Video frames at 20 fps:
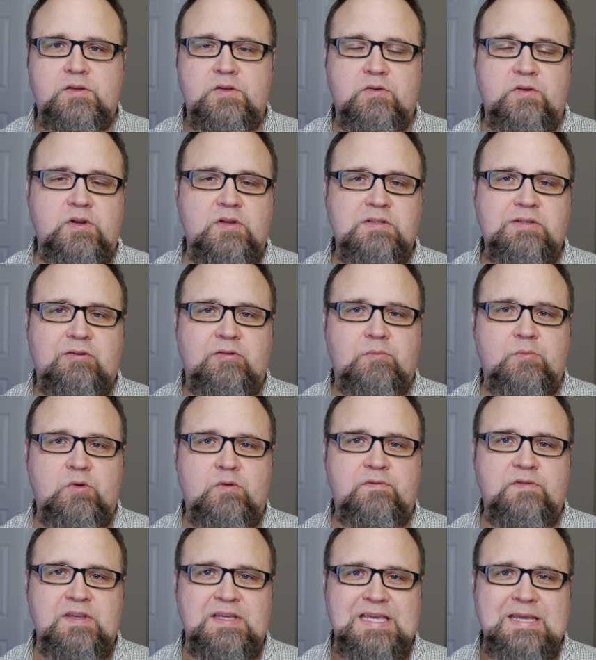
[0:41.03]
You'll notice I
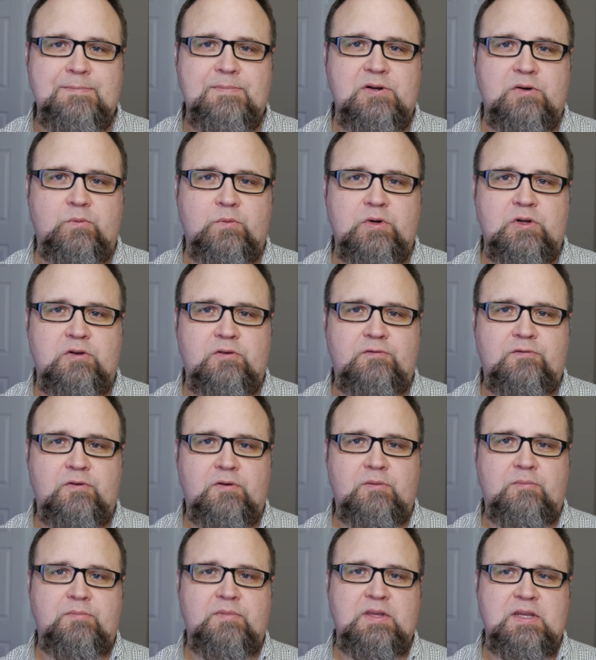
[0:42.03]
removed the keeping it real
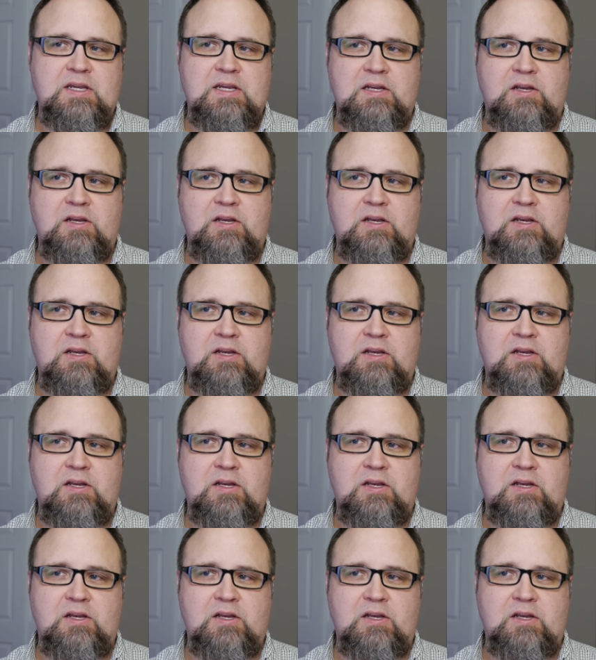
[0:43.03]
from the